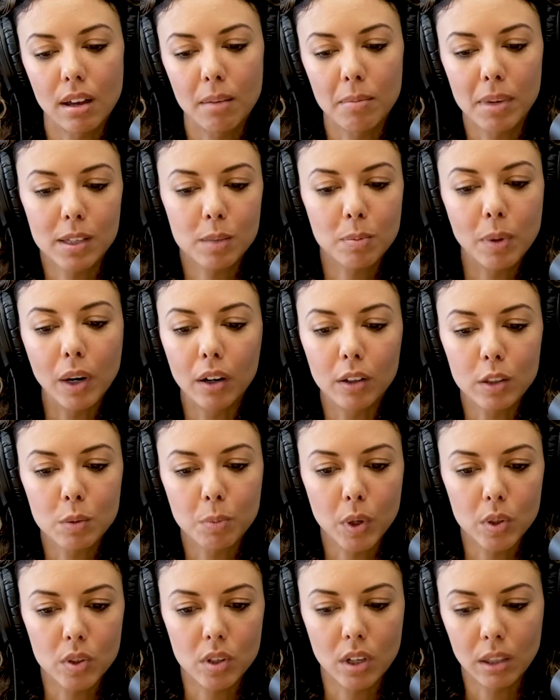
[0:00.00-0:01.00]
experienced
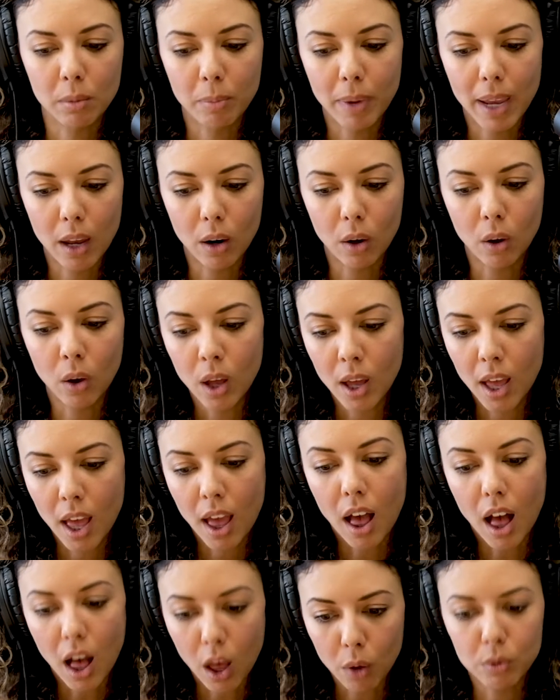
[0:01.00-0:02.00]
person on the panel,
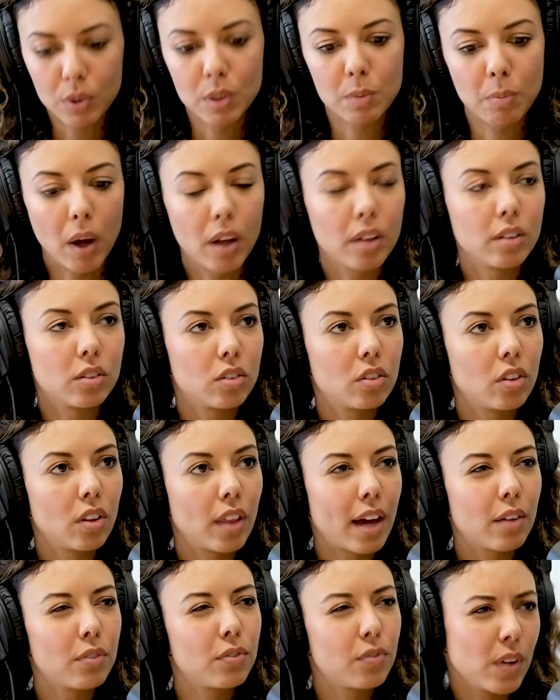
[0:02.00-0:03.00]
I'll respond to
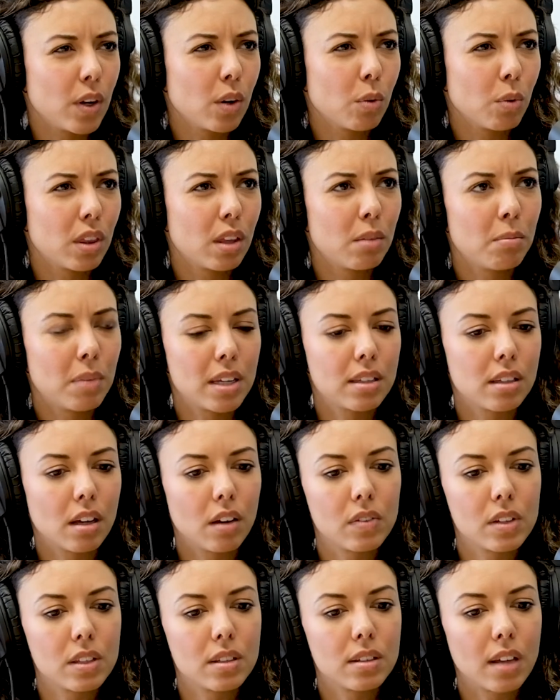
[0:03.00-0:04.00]
that fear within
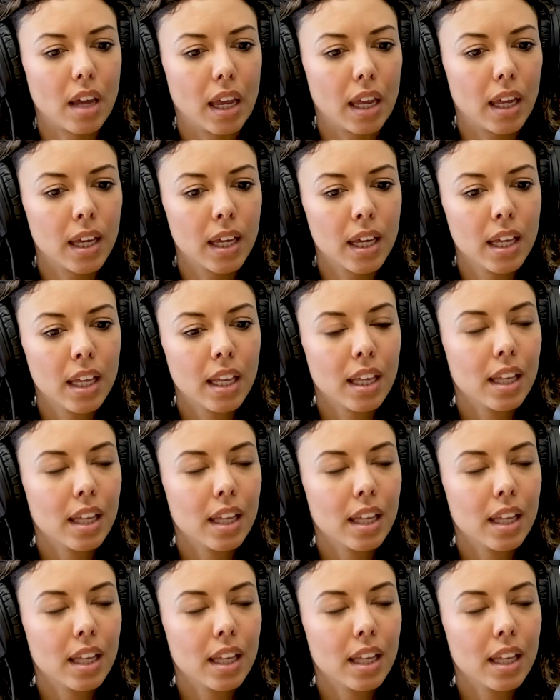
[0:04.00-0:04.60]
myself and say,